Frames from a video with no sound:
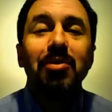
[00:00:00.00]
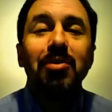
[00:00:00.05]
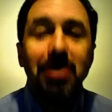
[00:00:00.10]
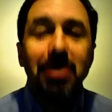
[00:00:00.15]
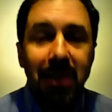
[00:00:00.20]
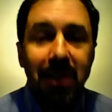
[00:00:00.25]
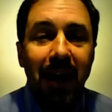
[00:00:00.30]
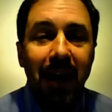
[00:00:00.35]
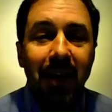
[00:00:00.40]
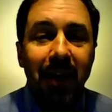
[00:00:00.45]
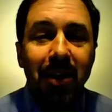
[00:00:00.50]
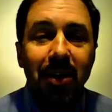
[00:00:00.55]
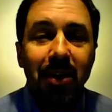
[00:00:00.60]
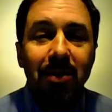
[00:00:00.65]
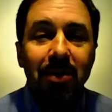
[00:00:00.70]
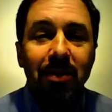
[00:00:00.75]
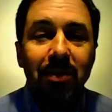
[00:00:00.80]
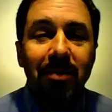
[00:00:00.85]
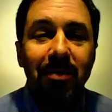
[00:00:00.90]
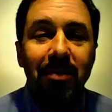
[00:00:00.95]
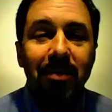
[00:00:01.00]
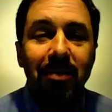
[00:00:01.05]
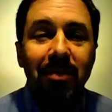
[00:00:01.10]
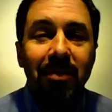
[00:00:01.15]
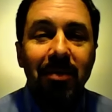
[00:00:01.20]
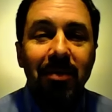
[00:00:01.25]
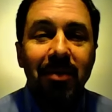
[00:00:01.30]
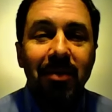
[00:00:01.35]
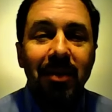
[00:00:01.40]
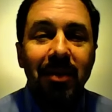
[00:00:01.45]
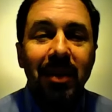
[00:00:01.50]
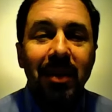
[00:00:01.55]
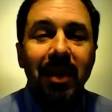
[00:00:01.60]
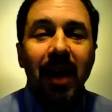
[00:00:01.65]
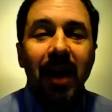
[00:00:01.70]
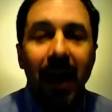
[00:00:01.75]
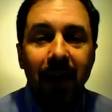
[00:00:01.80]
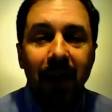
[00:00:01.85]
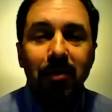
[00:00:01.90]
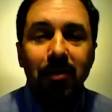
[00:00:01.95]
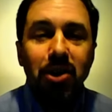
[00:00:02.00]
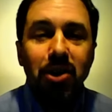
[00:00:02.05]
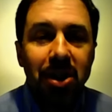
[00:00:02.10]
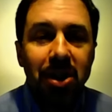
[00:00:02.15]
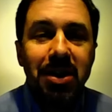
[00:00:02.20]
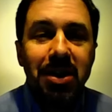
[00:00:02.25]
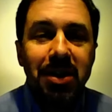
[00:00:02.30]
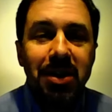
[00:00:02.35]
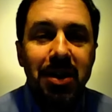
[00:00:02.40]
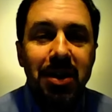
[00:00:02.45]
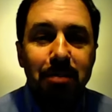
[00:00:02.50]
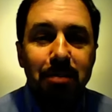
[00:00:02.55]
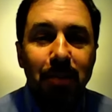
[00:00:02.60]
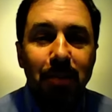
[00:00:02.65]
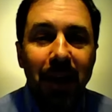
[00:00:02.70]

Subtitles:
forsake you. Have a Jesus